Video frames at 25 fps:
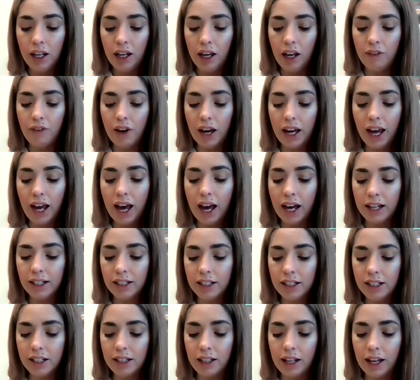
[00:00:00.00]
if I
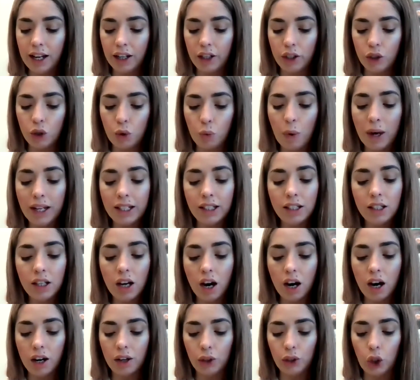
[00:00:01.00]
hadn't learned when to
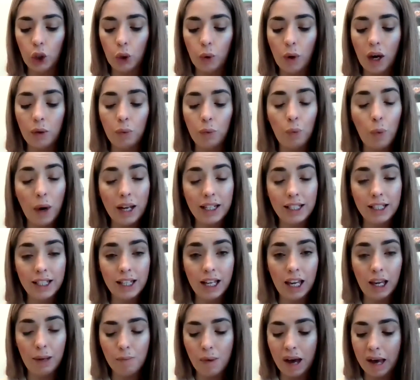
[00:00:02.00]
argue and when to
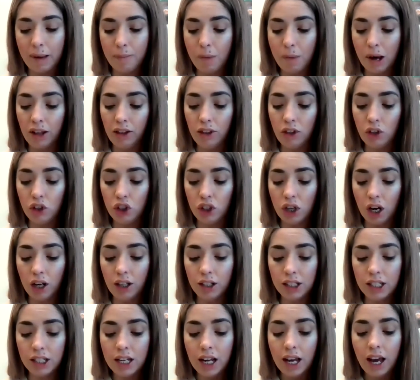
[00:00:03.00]
keep my mouth shut